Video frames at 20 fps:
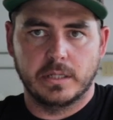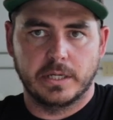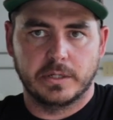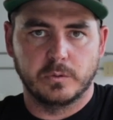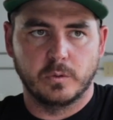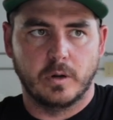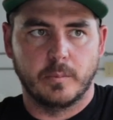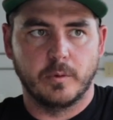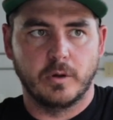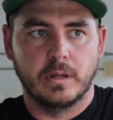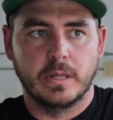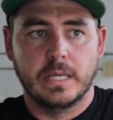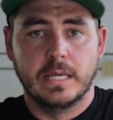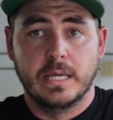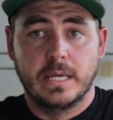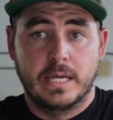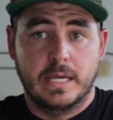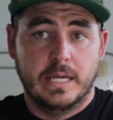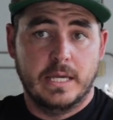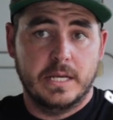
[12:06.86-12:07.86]
like normal.
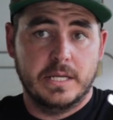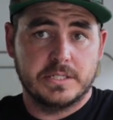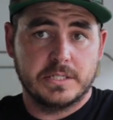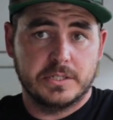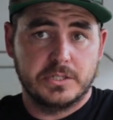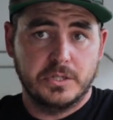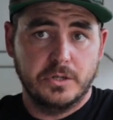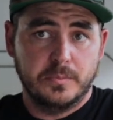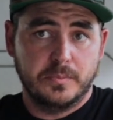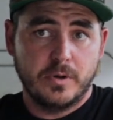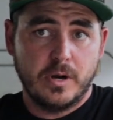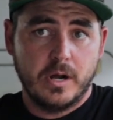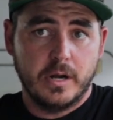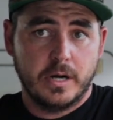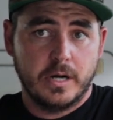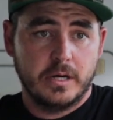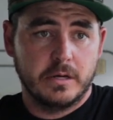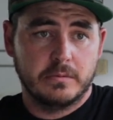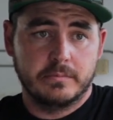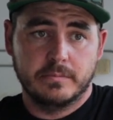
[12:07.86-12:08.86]
It is a
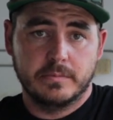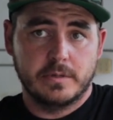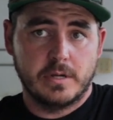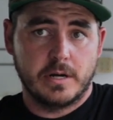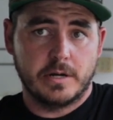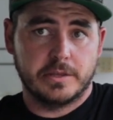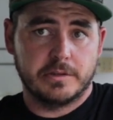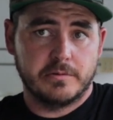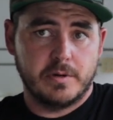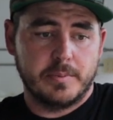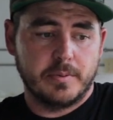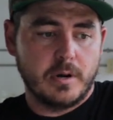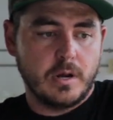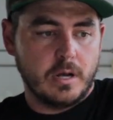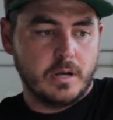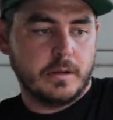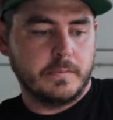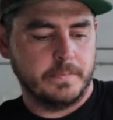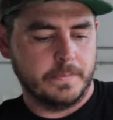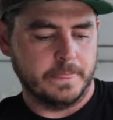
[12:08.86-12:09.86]
two-pronger, not a
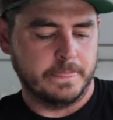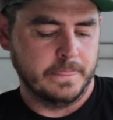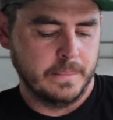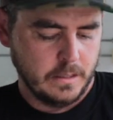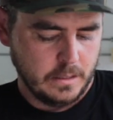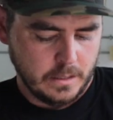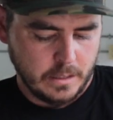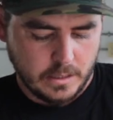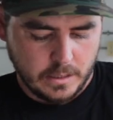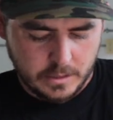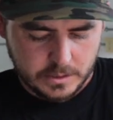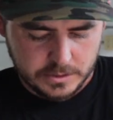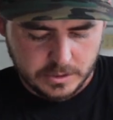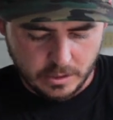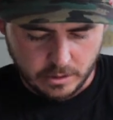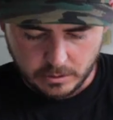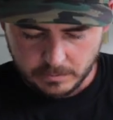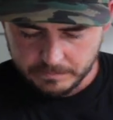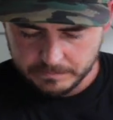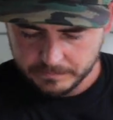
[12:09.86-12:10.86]
three-prong.
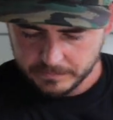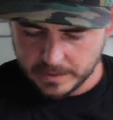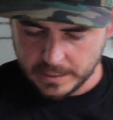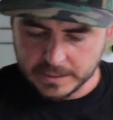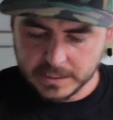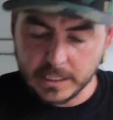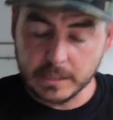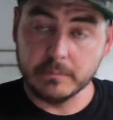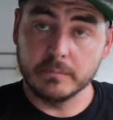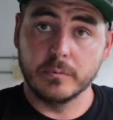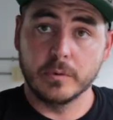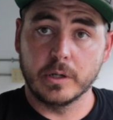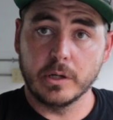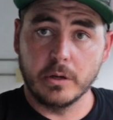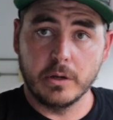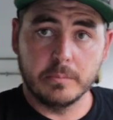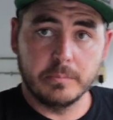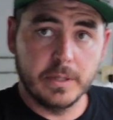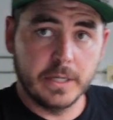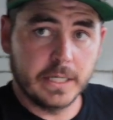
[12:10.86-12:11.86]
So that's it, we're
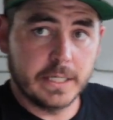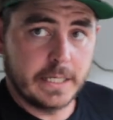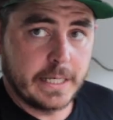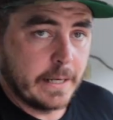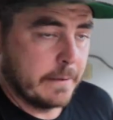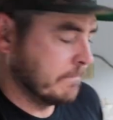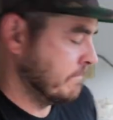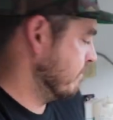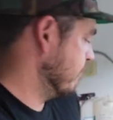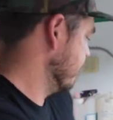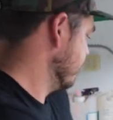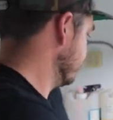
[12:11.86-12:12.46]
gonna go and plug it in now.